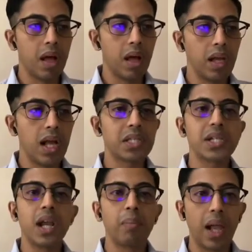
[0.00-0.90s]

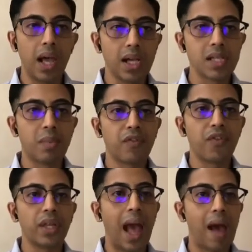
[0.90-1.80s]
industrial players, but
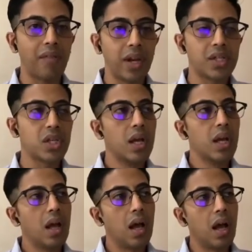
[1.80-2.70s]
for the average
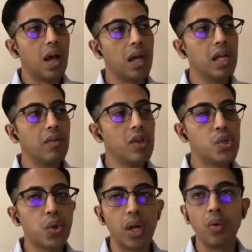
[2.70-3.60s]

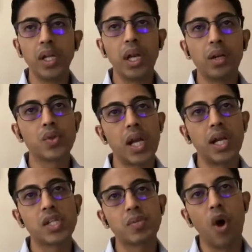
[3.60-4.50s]
individual who needed to
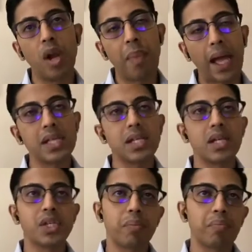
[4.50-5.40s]
send small
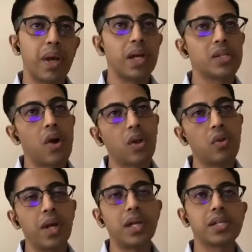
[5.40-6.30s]
packages, shipments,
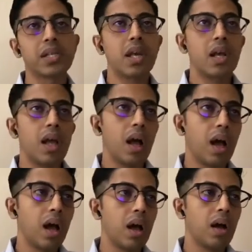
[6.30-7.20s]
documents,
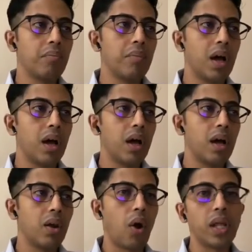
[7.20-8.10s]

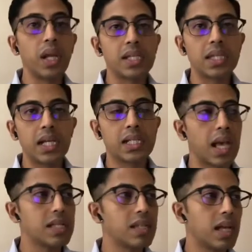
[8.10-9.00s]
lorry receipts,
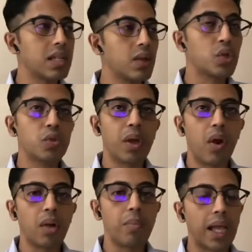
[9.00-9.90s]
as they used to be
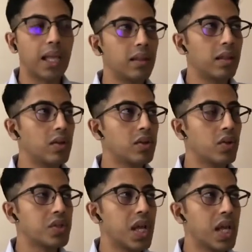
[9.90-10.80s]
called back in
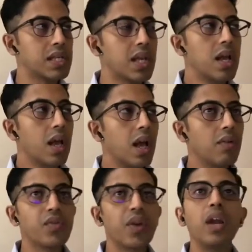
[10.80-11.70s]
those days, it
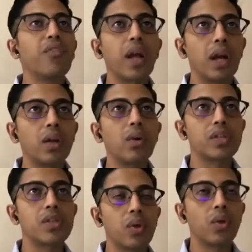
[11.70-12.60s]
was very difficult to
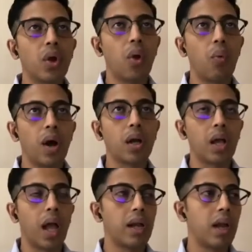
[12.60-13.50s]
execute your work.
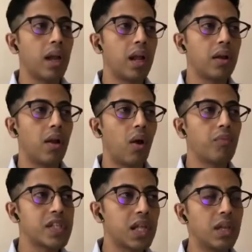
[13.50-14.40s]
And then
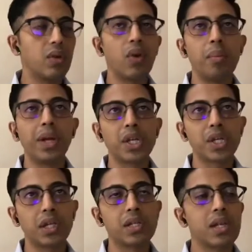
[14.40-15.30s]
obviously due to
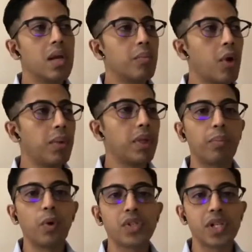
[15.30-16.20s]
limitations probably the
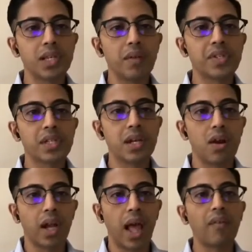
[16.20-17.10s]
postal services did
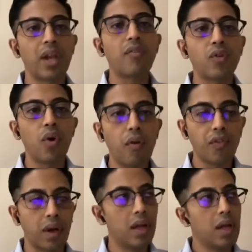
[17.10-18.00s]
not have enough to
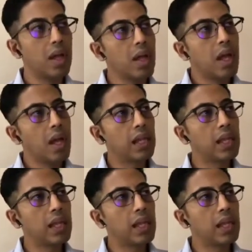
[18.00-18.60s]
offer. I